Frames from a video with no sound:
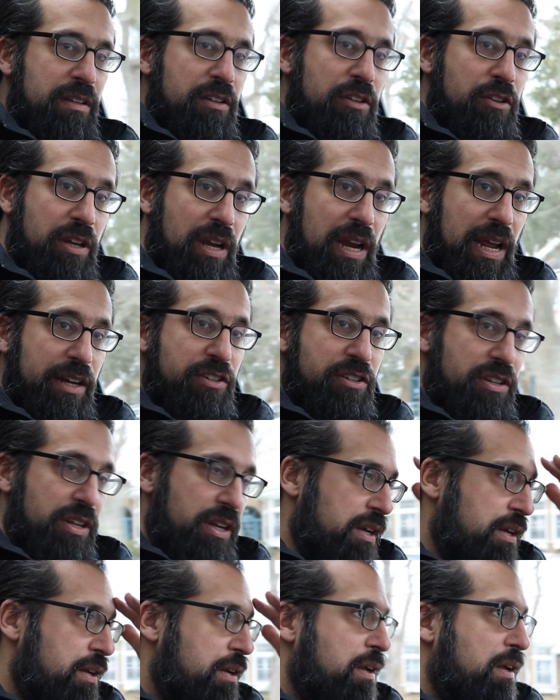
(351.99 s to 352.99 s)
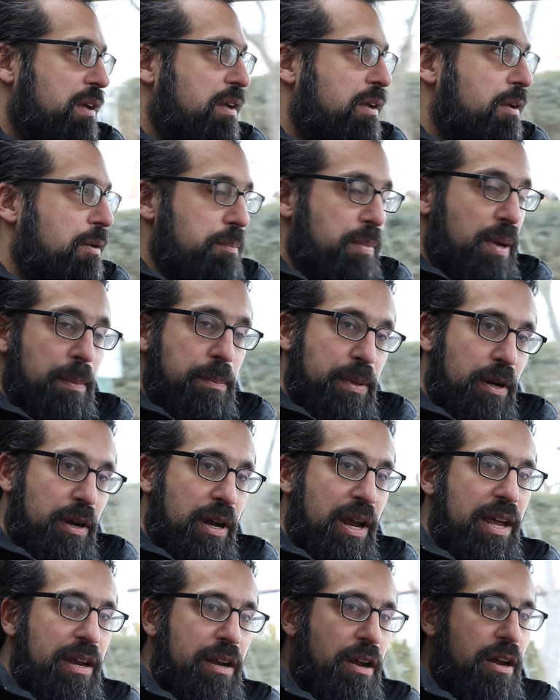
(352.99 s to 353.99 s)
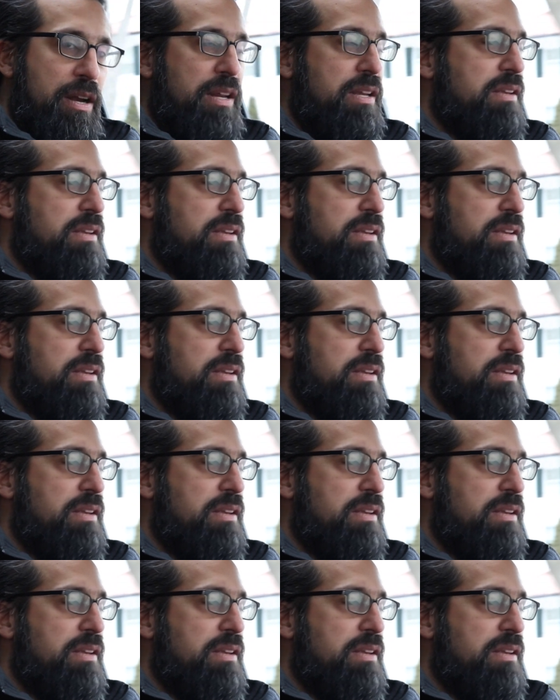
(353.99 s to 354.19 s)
you could actually bump your head on